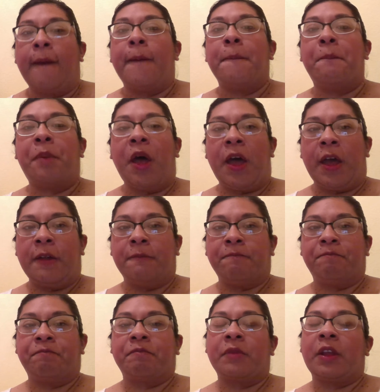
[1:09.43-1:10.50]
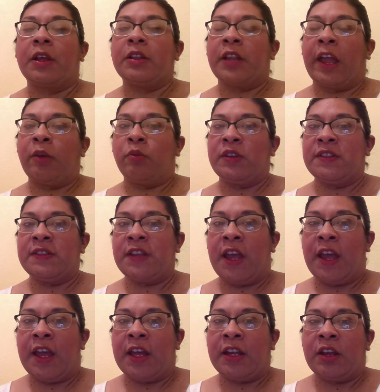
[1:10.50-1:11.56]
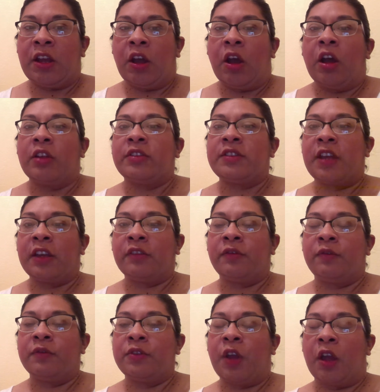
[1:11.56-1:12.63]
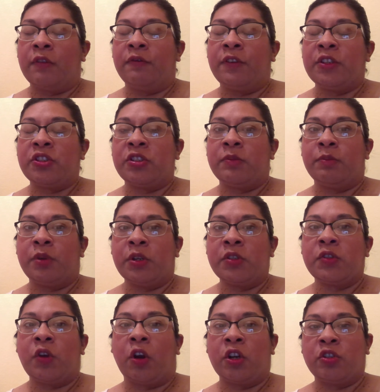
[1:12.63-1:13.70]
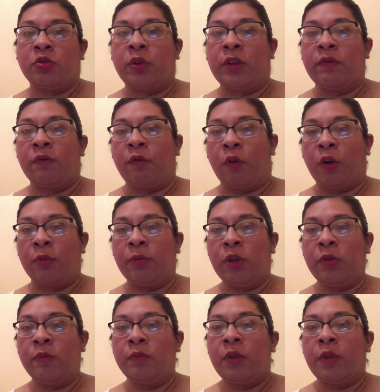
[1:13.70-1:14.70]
But like we said, nonfiction books are to inform you.